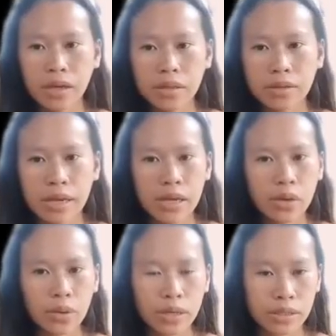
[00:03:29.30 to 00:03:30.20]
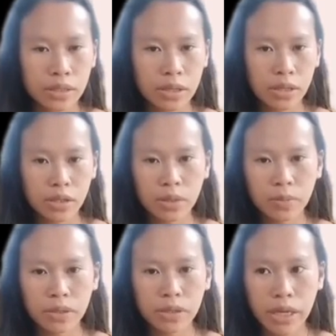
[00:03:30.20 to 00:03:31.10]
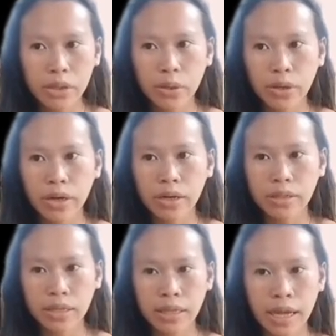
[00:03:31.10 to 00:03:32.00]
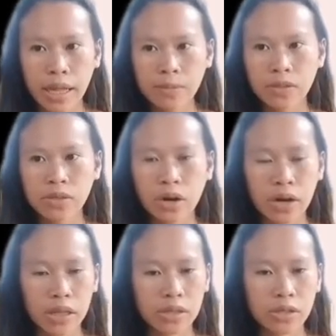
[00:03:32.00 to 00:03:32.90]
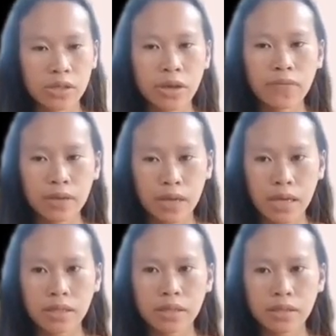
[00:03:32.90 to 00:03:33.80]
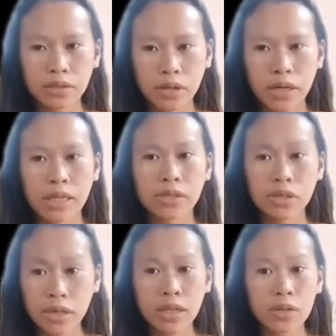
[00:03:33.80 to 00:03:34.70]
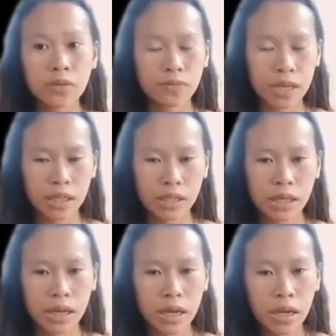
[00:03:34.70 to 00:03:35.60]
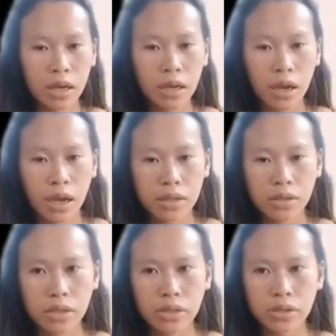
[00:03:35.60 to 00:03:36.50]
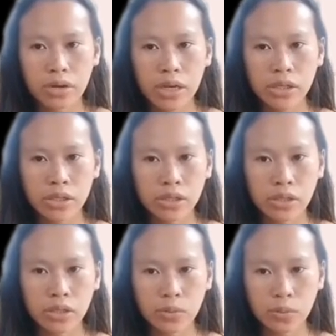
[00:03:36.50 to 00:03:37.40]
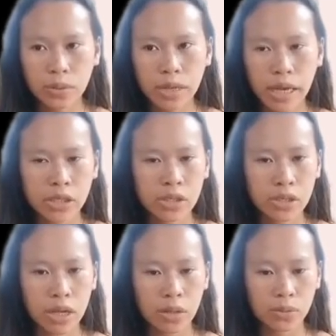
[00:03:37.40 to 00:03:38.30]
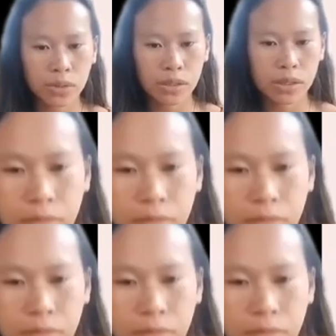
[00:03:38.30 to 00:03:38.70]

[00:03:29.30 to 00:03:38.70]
the ego is seen as the mediator that helps characters navigate their internal conflicts and interactions with the external world.